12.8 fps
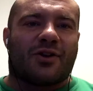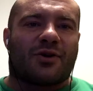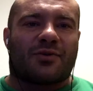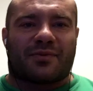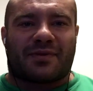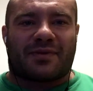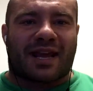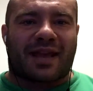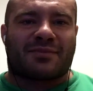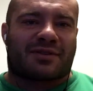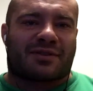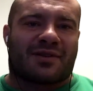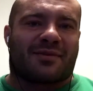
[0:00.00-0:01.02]
know the
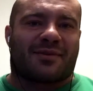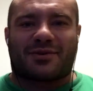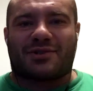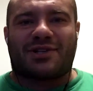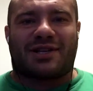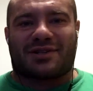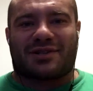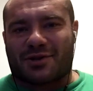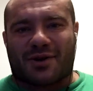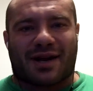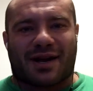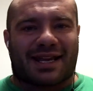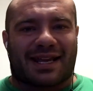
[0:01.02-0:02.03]
names of some of those genes, so
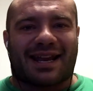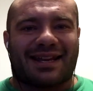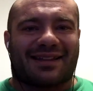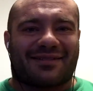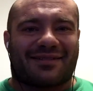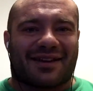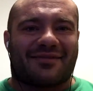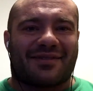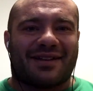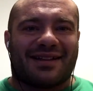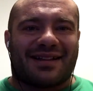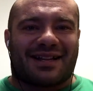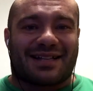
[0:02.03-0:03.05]
I can't.
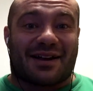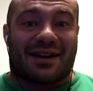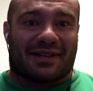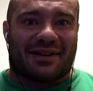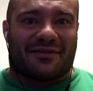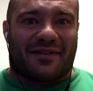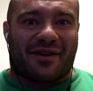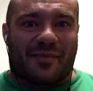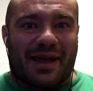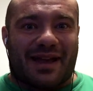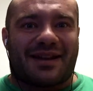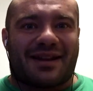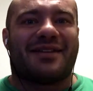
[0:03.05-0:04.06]
It's not really a fair bet,
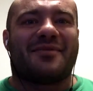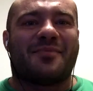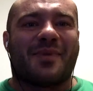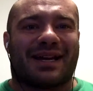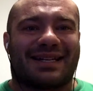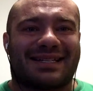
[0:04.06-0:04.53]
but